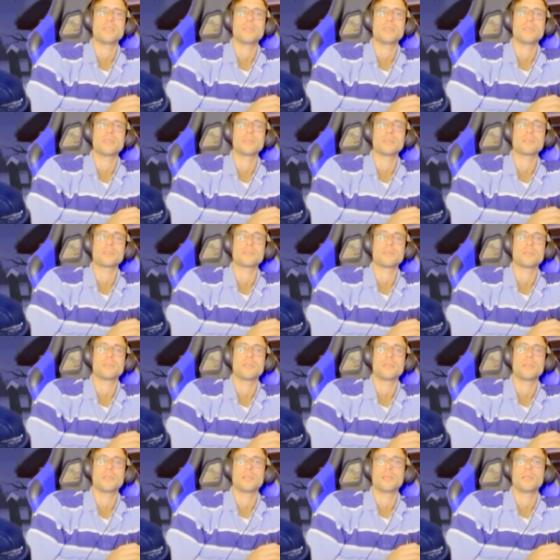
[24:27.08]
it.
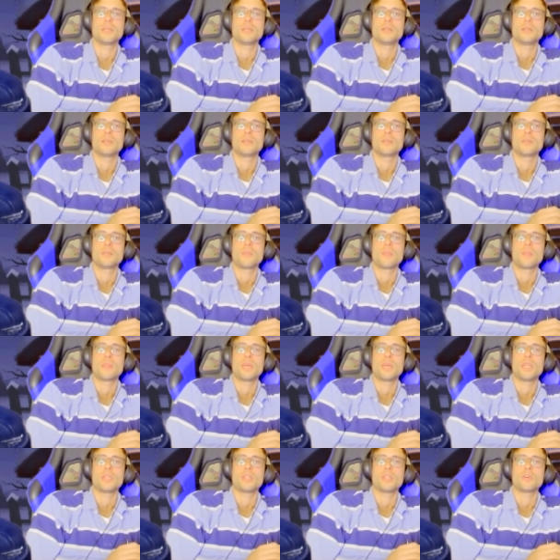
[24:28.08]

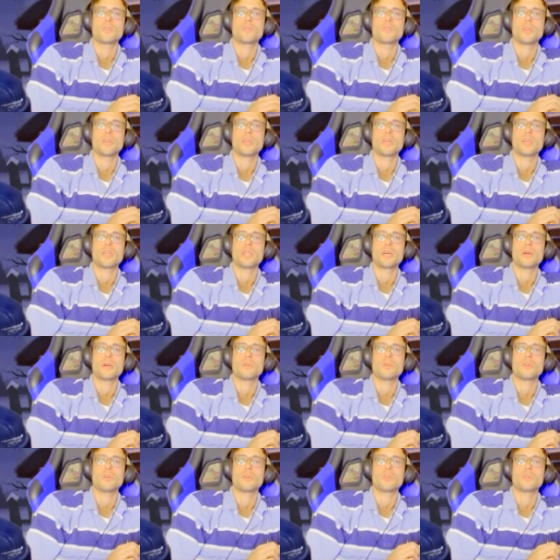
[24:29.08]
Any of a
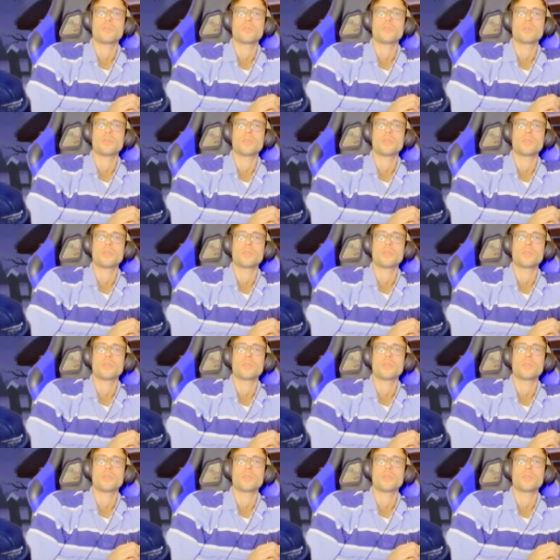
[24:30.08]
number of